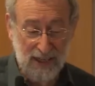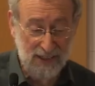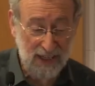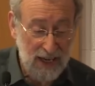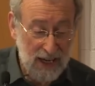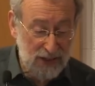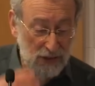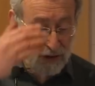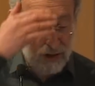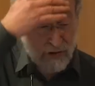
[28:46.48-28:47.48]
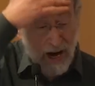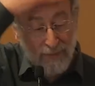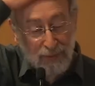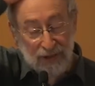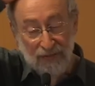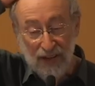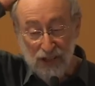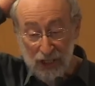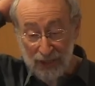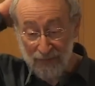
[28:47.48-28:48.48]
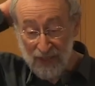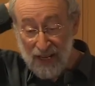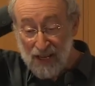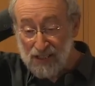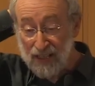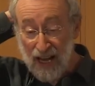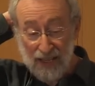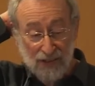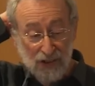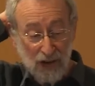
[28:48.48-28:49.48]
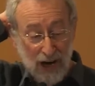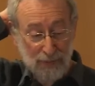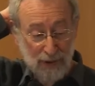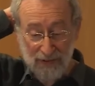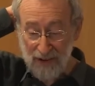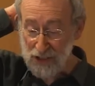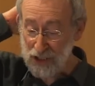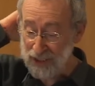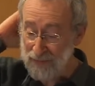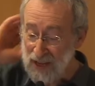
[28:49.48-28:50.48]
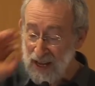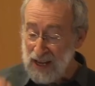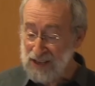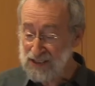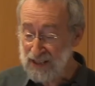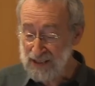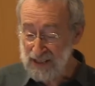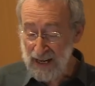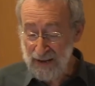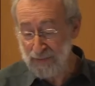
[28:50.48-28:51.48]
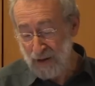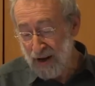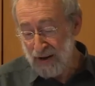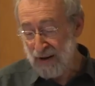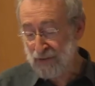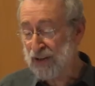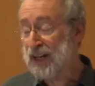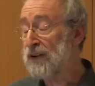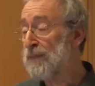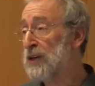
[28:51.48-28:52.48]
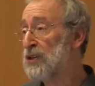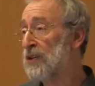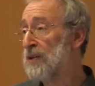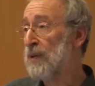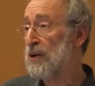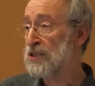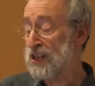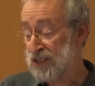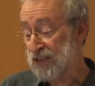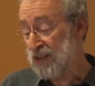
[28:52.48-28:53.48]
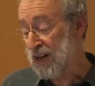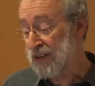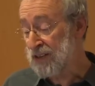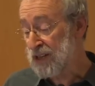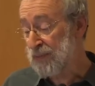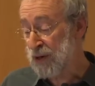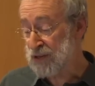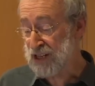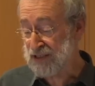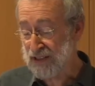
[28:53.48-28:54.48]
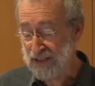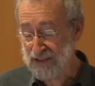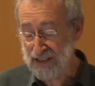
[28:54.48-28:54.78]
data. It's called stride prefetching. So the idea of stride prefetching is that I've got here a picture of the processor, and under the processor